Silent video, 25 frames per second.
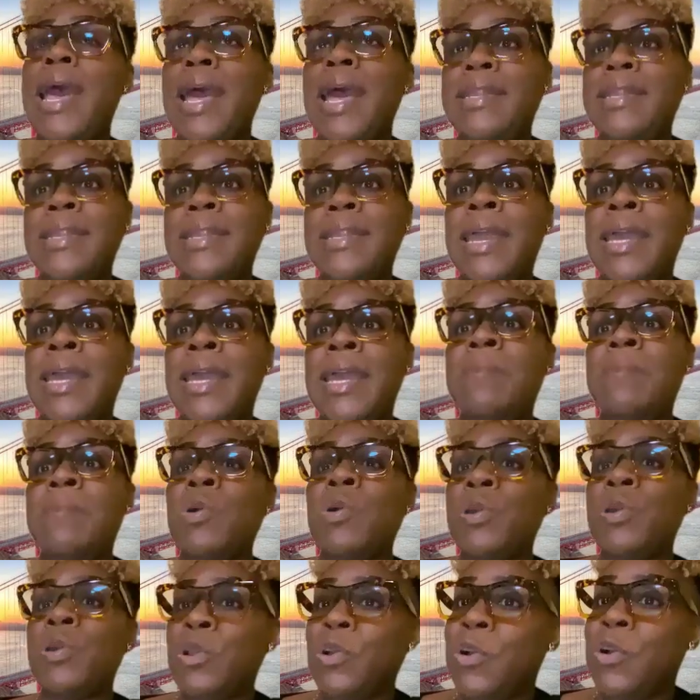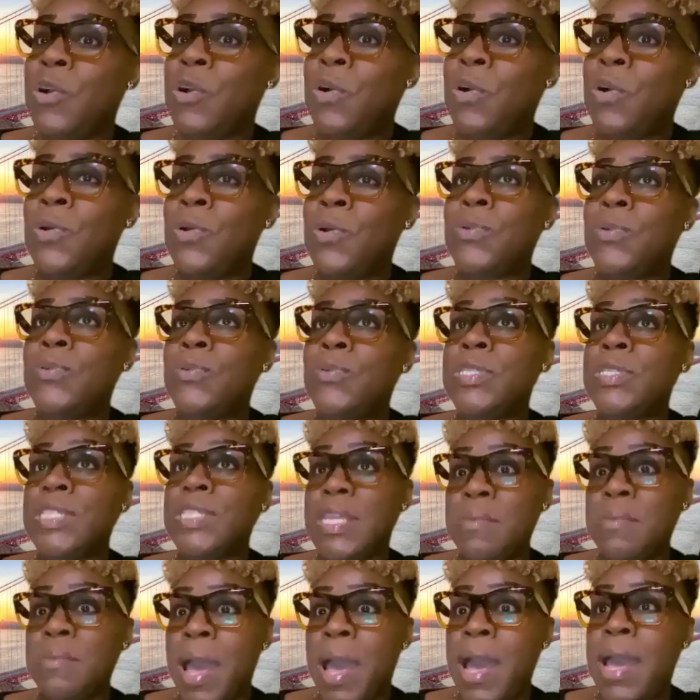And then I'm going to go
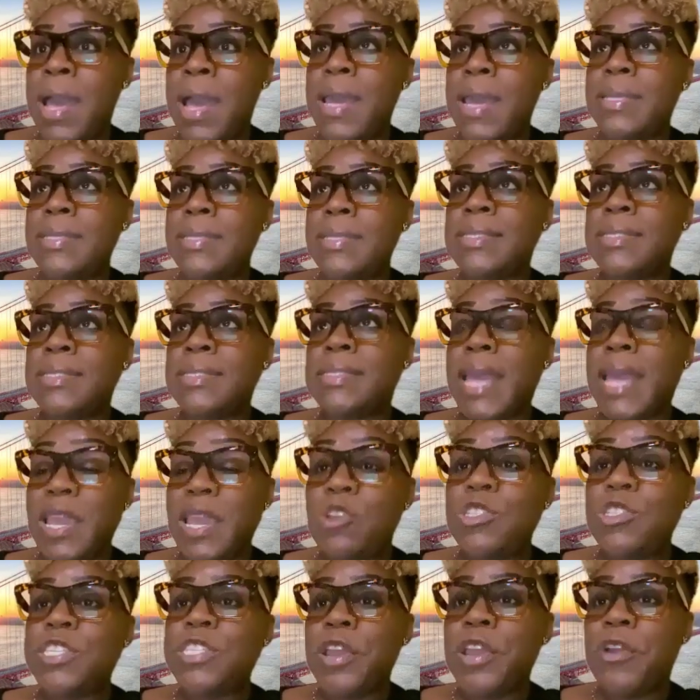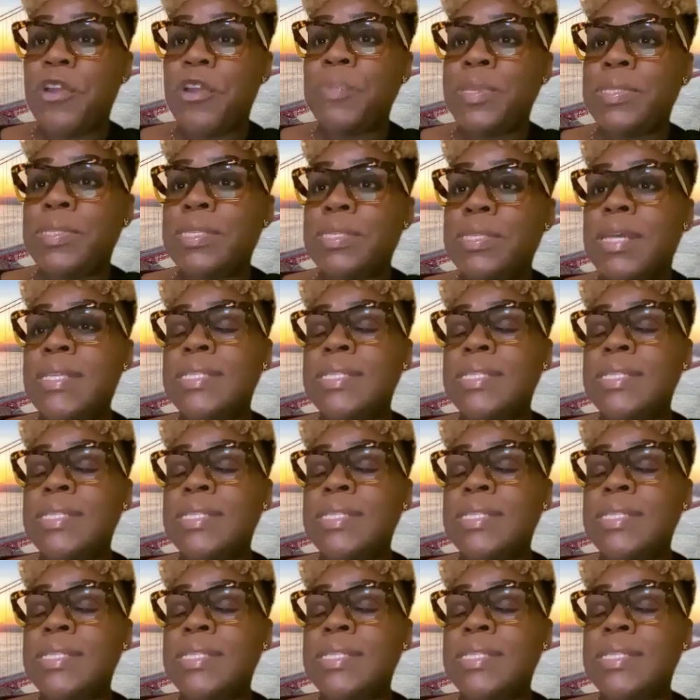see my psychotherapist